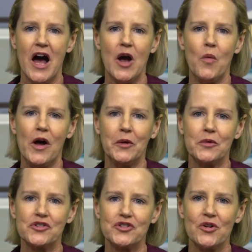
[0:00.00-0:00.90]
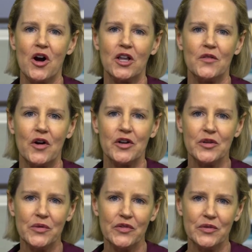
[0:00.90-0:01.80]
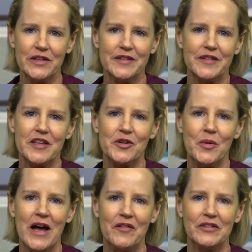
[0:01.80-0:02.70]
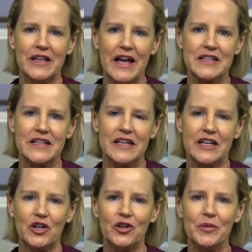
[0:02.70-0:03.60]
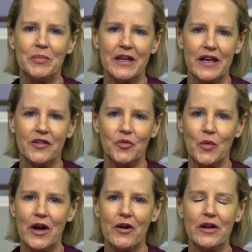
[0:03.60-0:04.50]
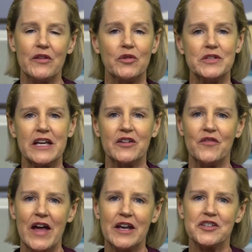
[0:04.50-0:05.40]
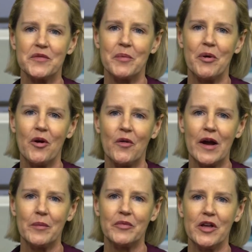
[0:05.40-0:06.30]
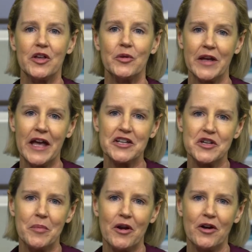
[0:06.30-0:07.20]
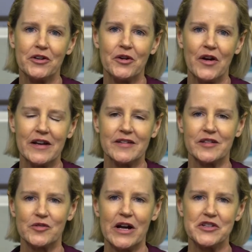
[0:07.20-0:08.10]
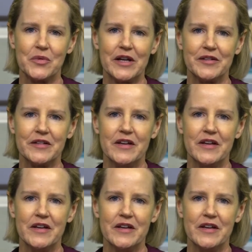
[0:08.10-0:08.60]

I want to assure all of our new students that you have landed in a good place where, if you take advantage of the programs, you can catch up on all your credits and graduate.